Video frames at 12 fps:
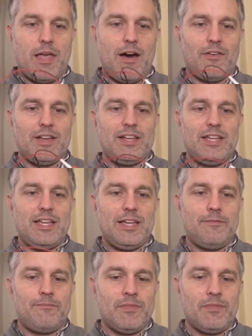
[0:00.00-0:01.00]

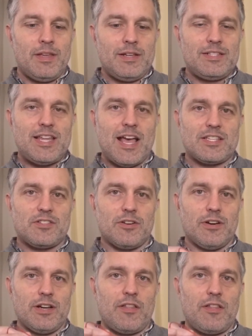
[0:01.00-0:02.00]
LED
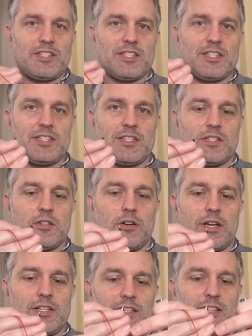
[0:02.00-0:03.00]
tester, and all this is a
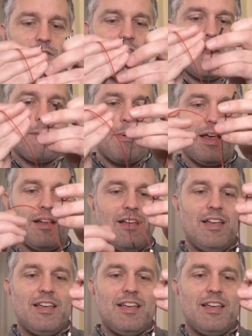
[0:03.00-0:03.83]
circuit tester that I made.